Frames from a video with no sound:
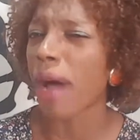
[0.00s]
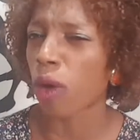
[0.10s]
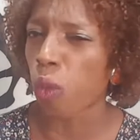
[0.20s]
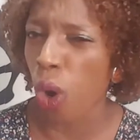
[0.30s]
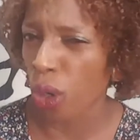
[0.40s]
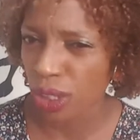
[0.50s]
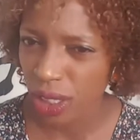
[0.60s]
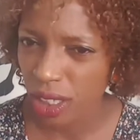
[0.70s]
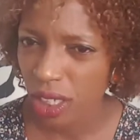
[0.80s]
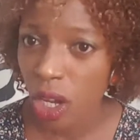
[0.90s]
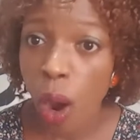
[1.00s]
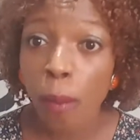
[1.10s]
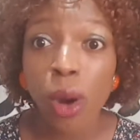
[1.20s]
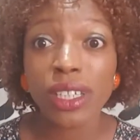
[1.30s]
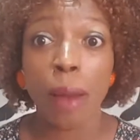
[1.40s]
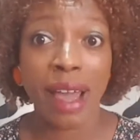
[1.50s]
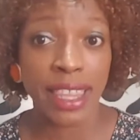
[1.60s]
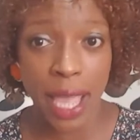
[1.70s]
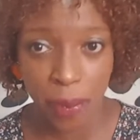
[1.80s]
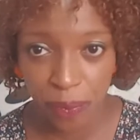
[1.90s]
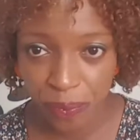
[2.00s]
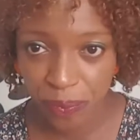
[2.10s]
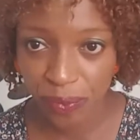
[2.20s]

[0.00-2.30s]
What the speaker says: my word more than my name.